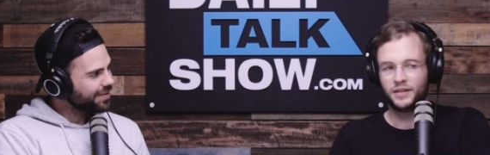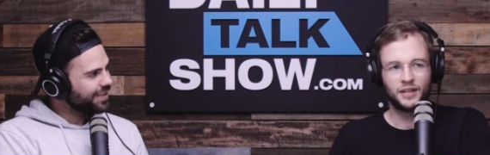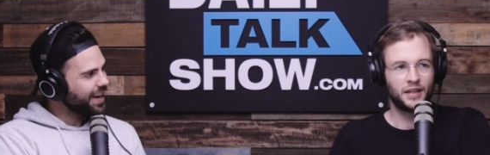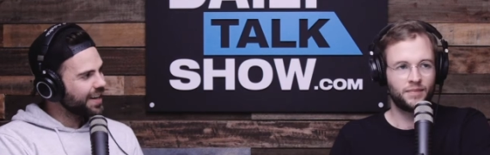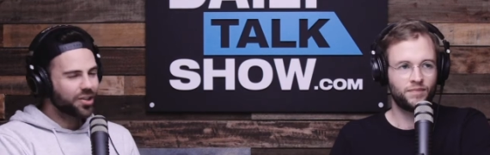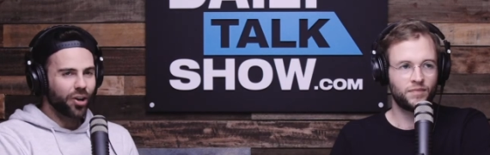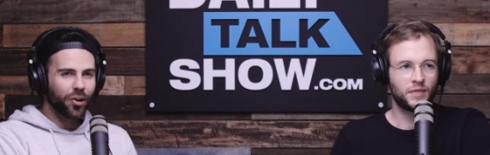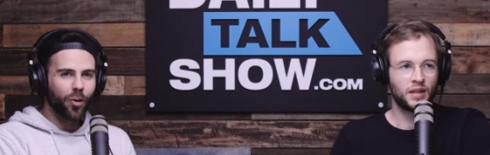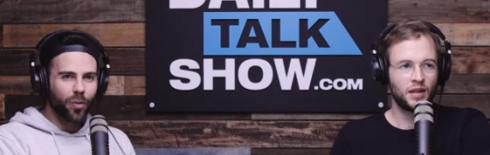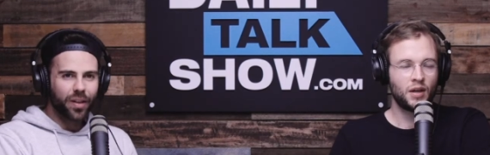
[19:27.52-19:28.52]
Speaker 1: Yeah. It's got it
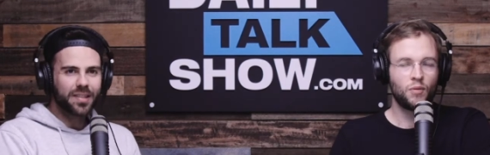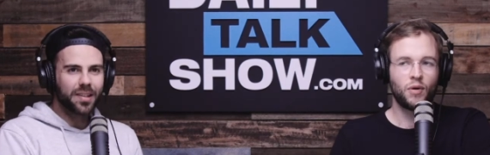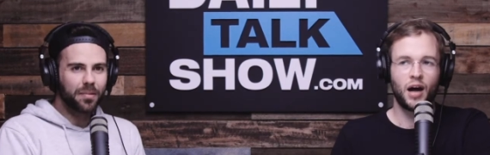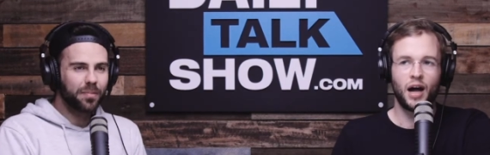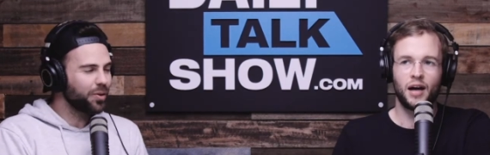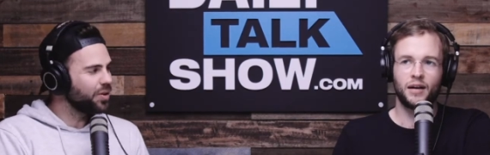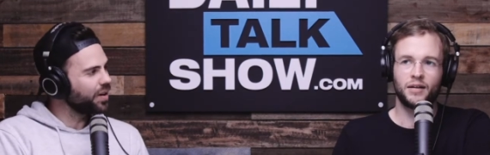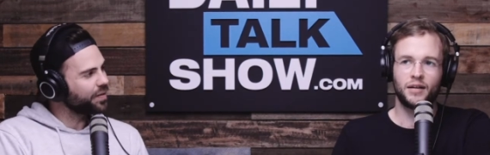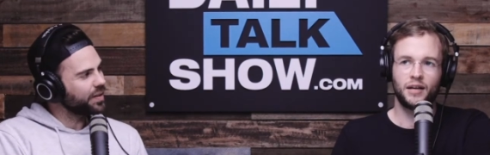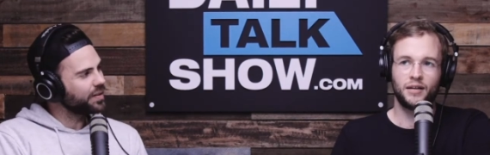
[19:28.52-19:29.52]
all. That's the beauty
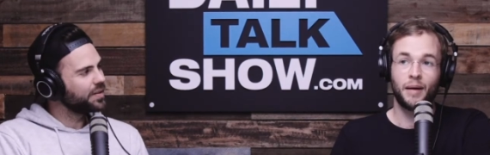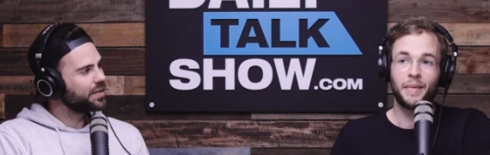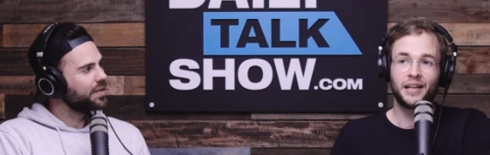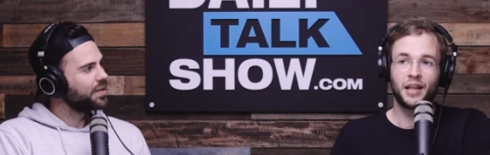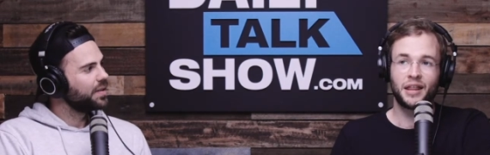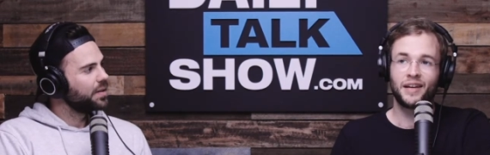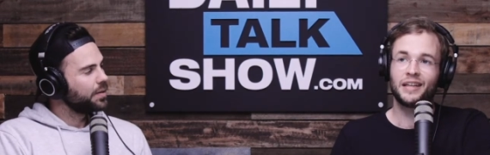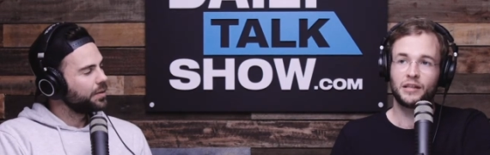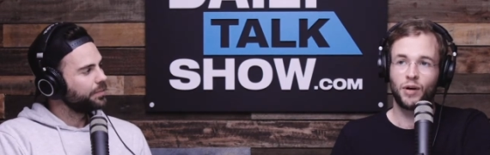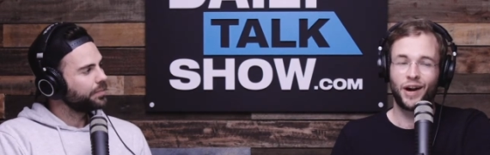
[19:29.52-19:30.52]
of it. I mean, the thing
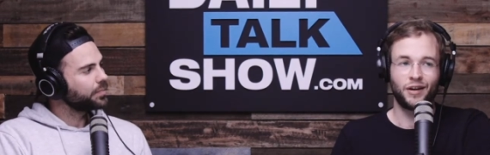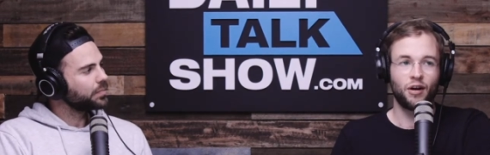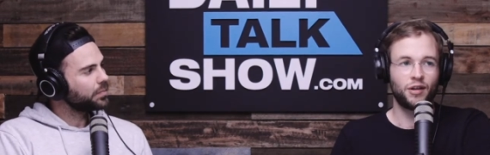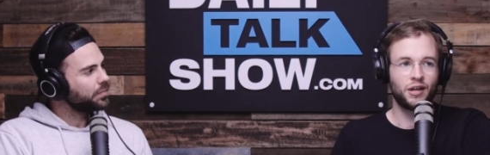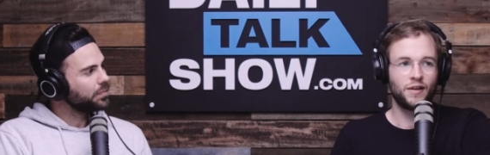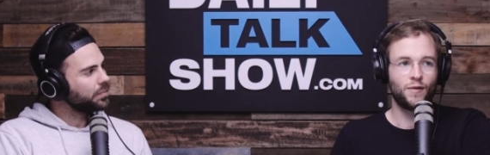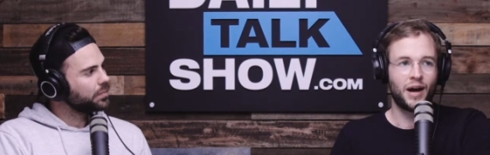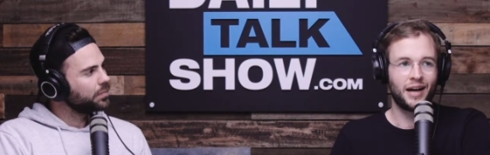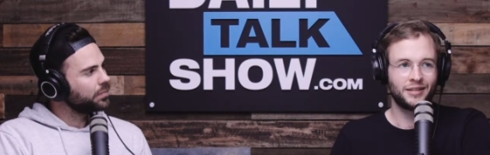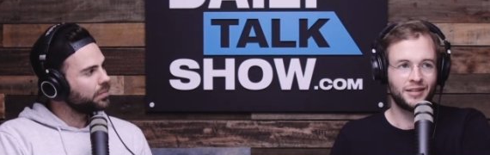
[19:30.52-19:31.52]
is when I go to the
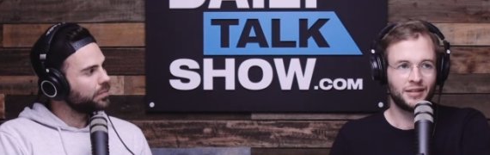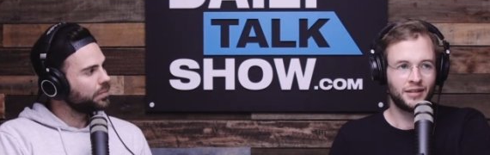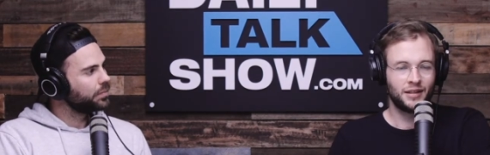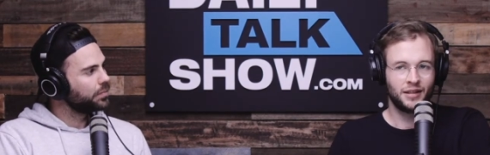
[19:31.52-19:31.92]
US,